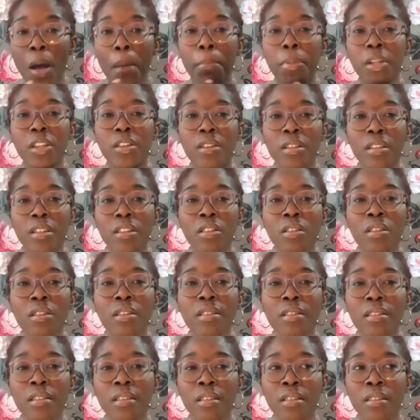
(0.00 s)
but this
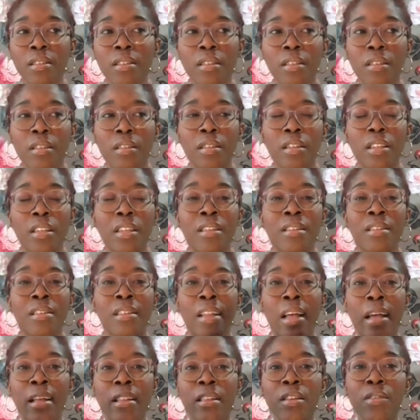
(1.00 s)
consistency is
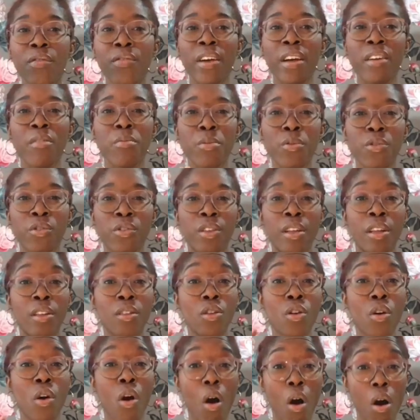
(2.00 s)

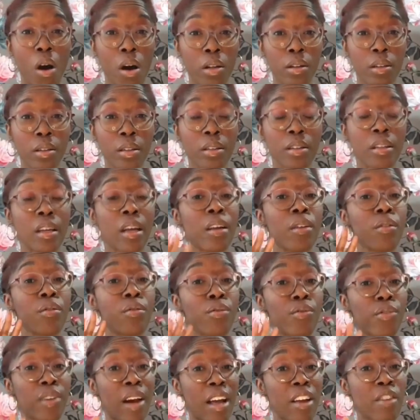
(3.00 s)
95% cotton and
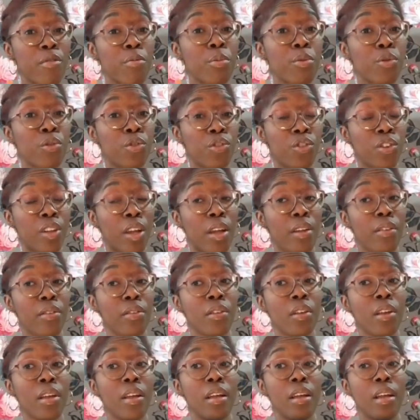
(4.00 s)

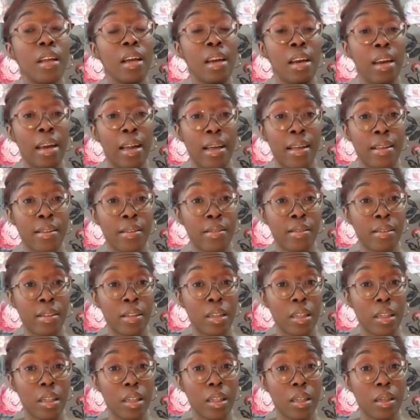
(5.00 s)
5%
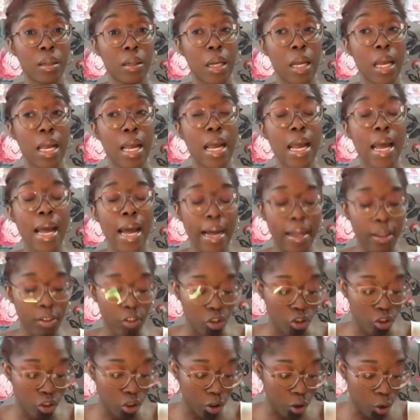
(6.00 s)
elastic, and
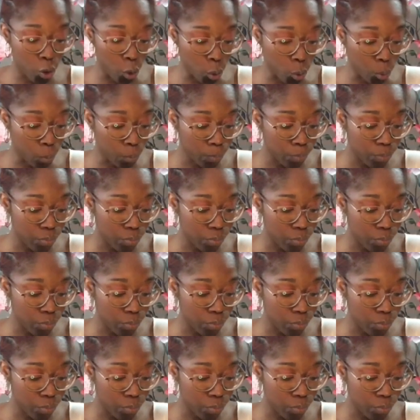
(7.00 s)
so